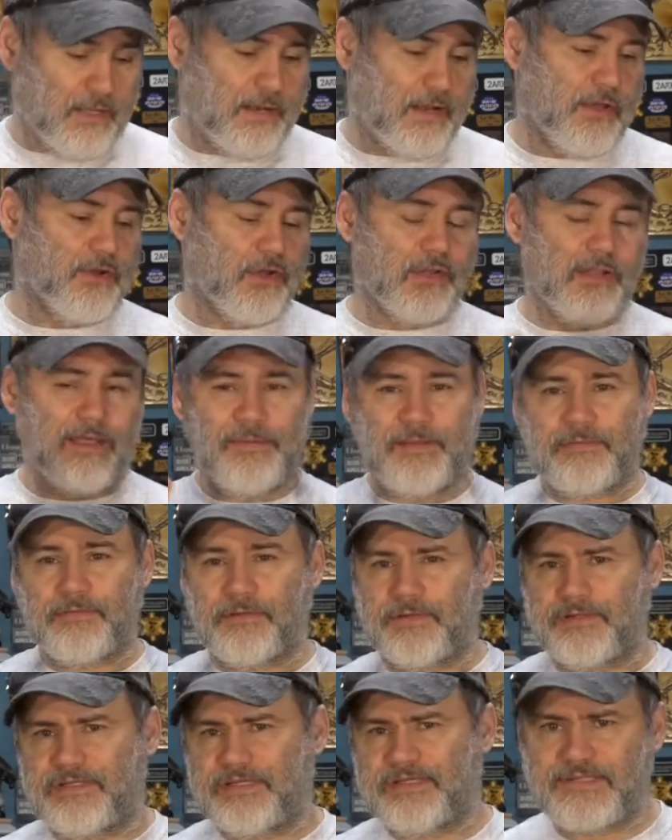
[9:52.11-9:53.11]
Now, I know a lot of people
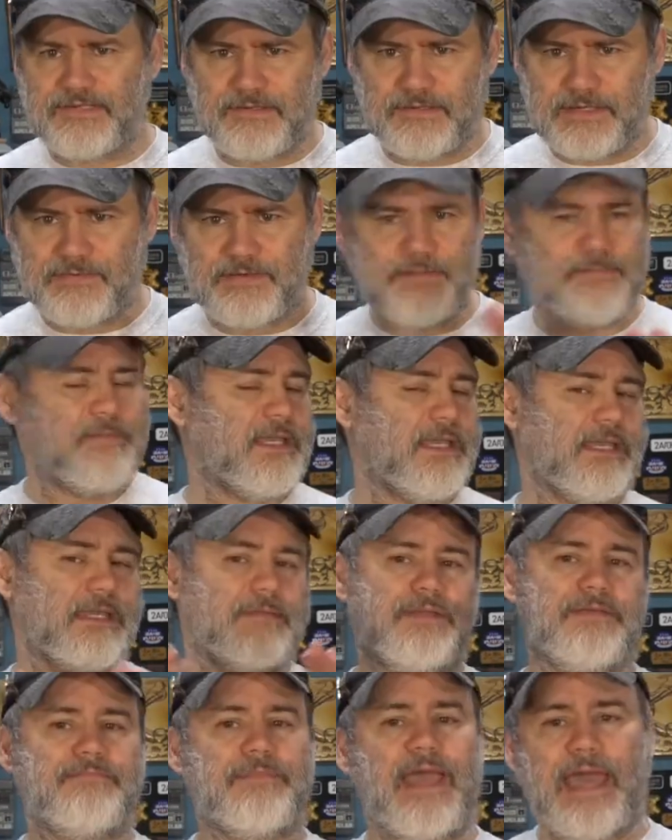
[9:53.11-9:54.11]
are going to disagree with me
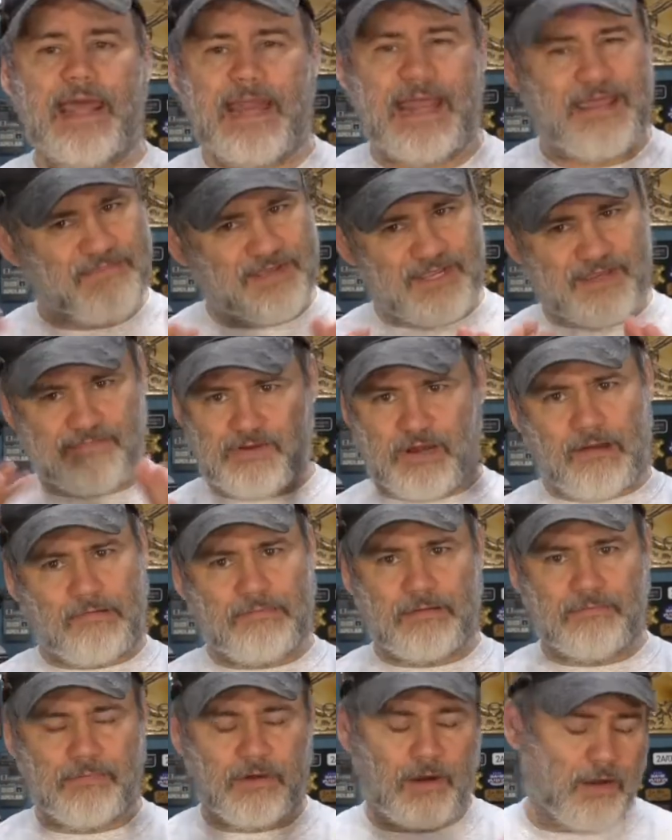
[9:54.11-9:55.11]
and be mad at me and blah,
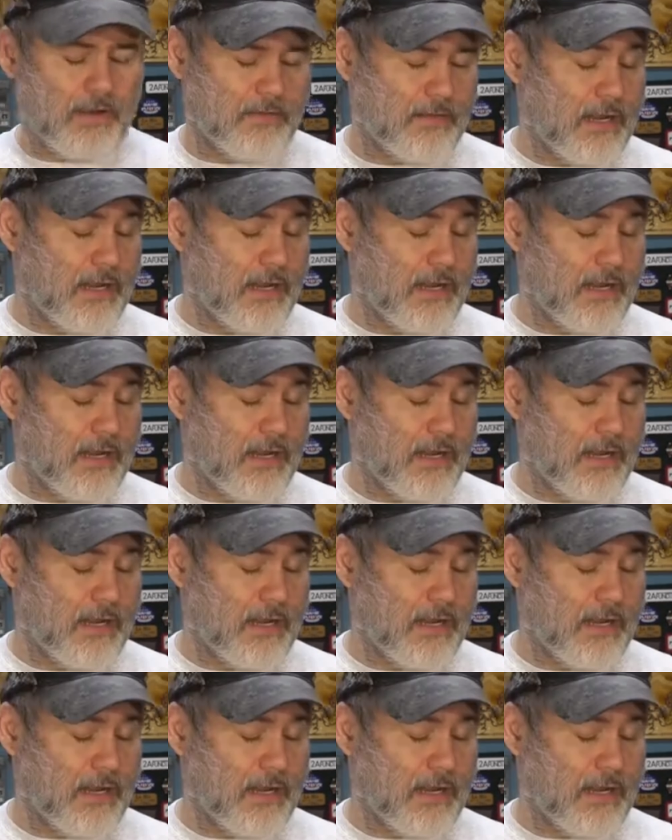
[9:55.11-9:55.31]
blah, blah.